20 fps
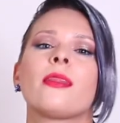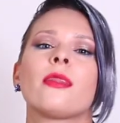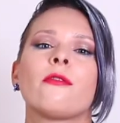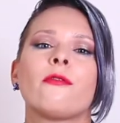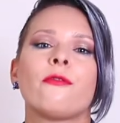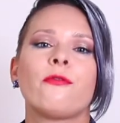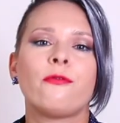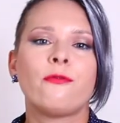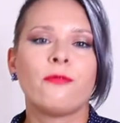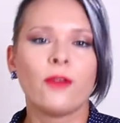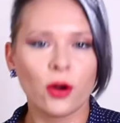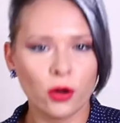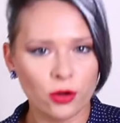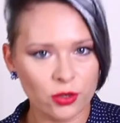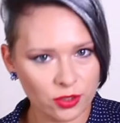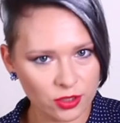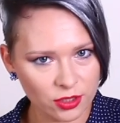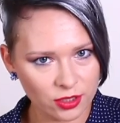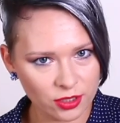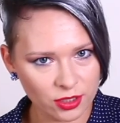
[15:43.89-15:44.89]
The
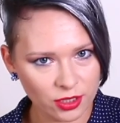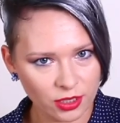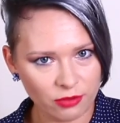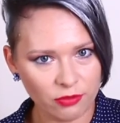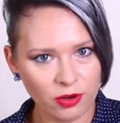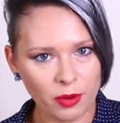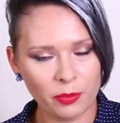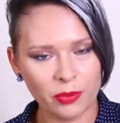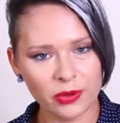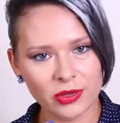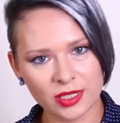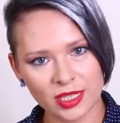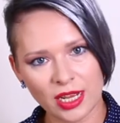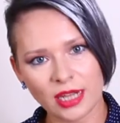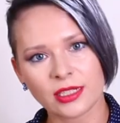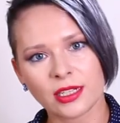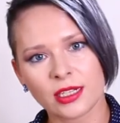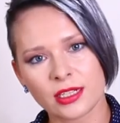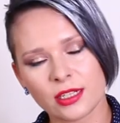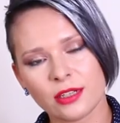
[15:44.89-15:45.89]
first
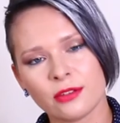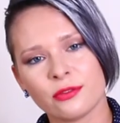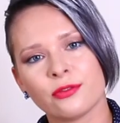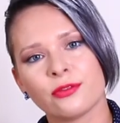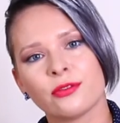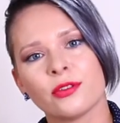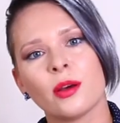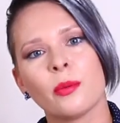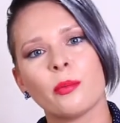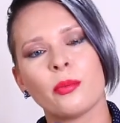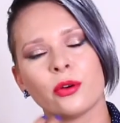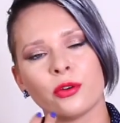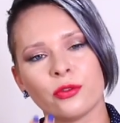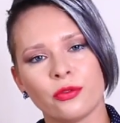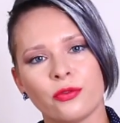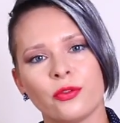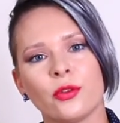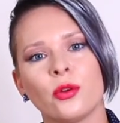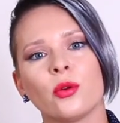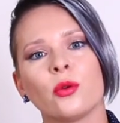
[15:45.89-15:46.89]
representative
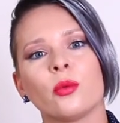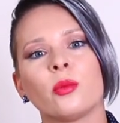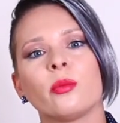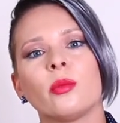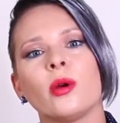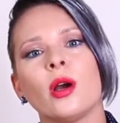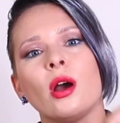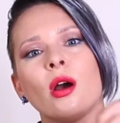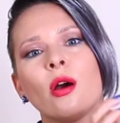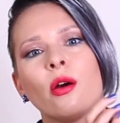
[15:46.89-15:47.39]
perfume